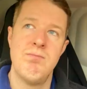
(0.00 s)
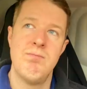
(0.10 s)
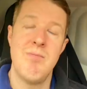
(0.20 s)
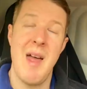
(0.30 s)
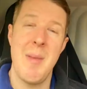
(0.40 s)

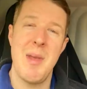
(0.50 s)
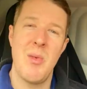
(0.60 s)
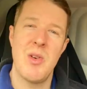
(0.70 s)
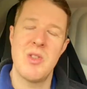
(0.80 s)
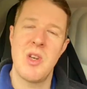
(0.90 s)
maybe it
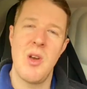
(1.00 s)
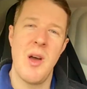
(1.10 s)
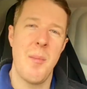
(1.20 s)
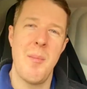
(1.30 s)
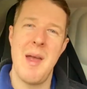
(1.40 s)
would have showed
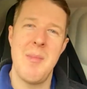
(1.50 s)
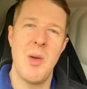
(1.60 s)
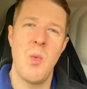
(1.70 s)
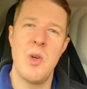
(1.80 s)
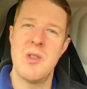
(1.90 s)
up, maybe
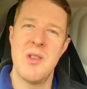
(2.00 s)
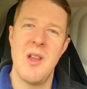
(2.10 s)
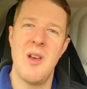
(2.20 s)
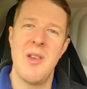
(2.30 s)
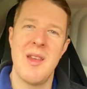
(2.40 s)
it wouldn't
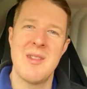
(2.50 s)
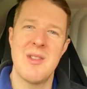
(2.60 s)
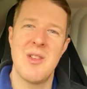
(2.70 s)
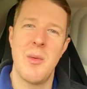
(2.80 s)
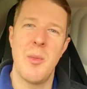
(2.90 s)
though. That's the
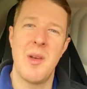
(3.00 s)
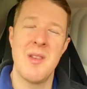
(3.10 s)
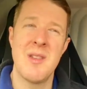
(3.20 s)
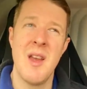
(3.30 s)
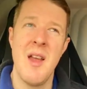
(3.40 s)
trouble
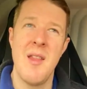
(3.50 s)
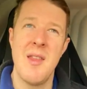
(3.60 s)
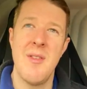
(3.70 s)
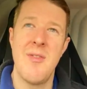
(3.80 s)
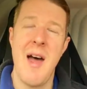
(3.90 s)
because
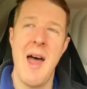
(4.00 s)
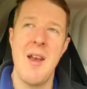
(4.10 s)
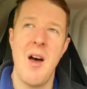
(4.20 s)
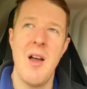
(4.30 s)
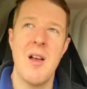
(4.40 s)
the fan,
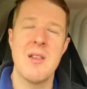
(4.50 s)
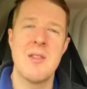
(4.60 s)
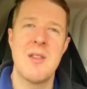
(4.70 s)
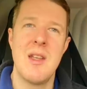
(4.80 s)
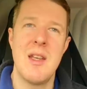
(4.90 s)
I
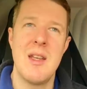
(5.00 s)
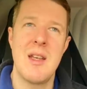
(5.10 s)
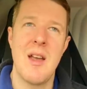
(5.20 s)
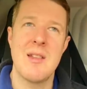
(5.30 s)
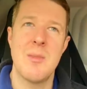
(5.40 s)
asked the
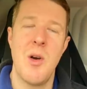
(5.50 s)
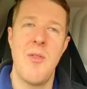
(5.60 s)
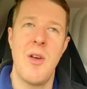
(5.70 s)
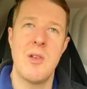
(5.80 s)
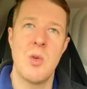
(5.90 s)
customer
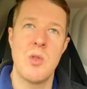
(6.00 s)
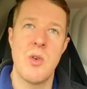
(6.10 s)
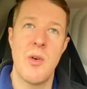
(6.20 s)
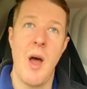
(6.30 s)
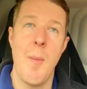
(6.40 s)
if her
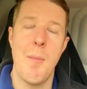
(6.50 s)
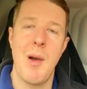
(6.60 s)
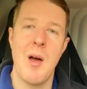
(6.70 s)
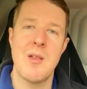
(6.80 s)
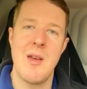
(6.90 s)
daughter had
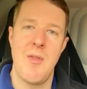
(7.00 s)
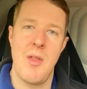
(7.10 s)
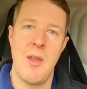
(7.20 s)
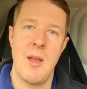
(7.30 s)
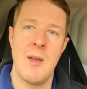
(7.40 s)
unplugged
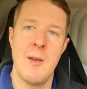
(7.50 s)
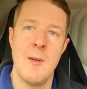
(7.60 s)
everything